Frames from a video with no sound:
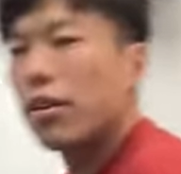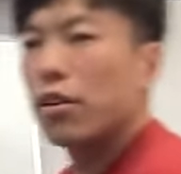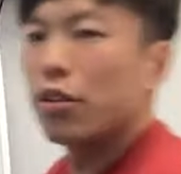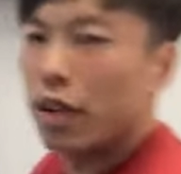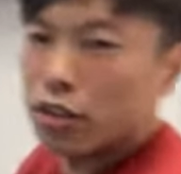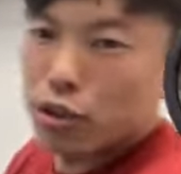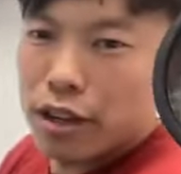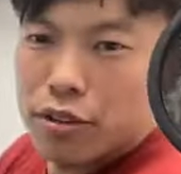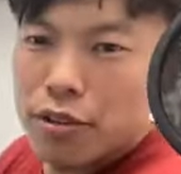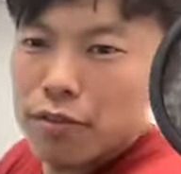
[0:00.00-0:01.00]
you can try
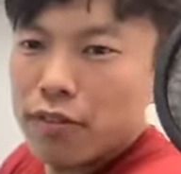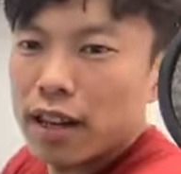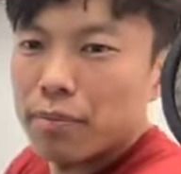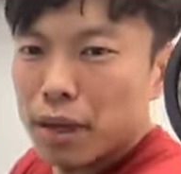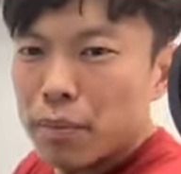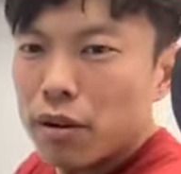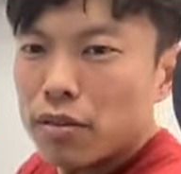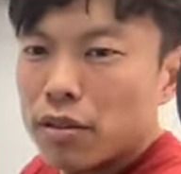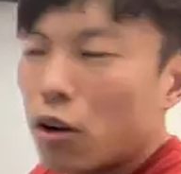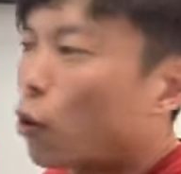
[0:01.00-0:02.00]
to find some people
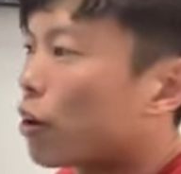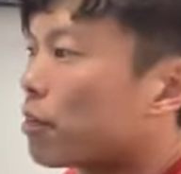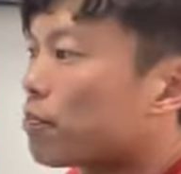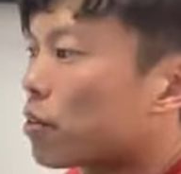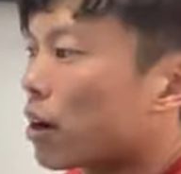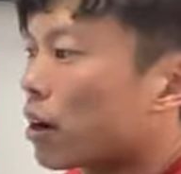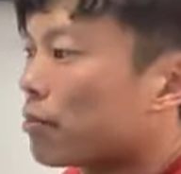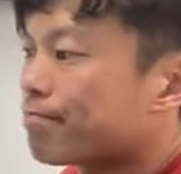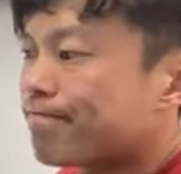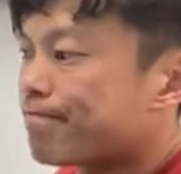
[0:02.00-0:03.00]
or
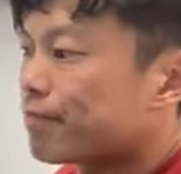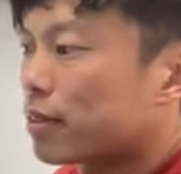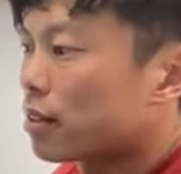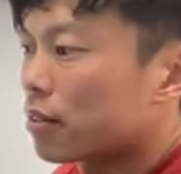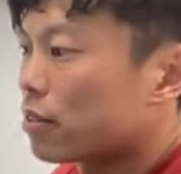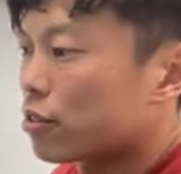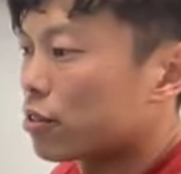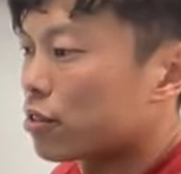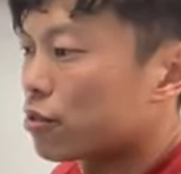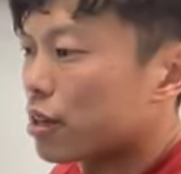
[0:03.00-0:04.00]

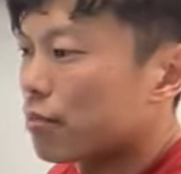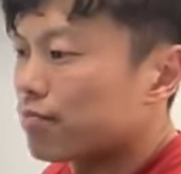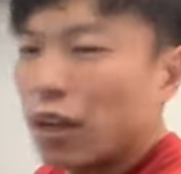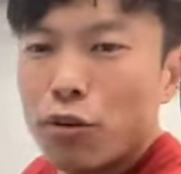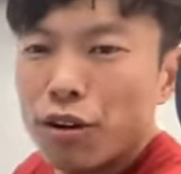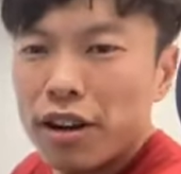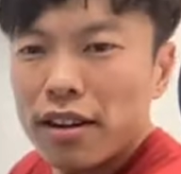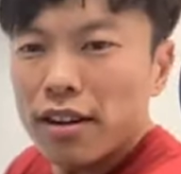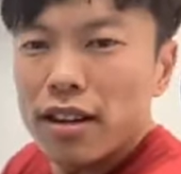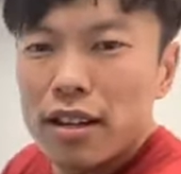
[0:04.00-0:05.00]
just do some inquiry,
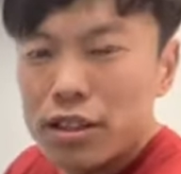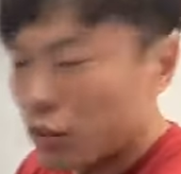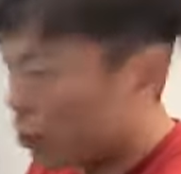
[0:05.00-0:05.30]
so you